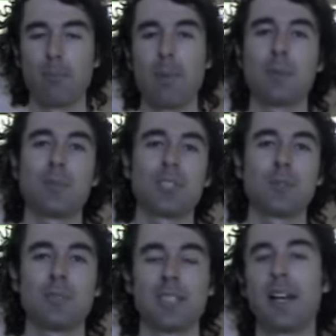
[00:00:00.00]

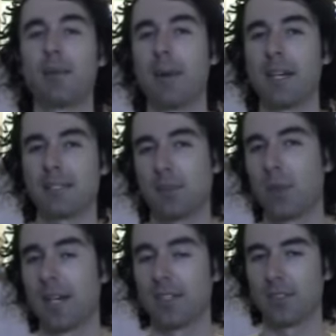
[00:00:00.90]

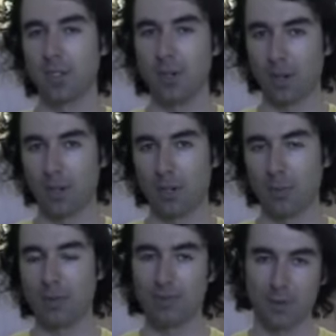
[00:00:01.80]

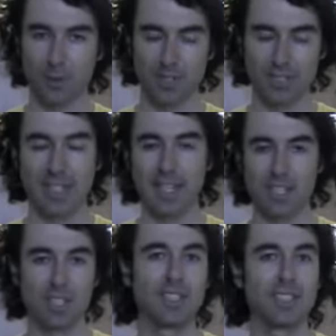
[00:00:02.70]

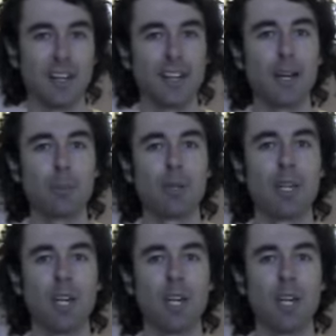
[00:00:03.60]
membershipsitemastermind.com/sign up,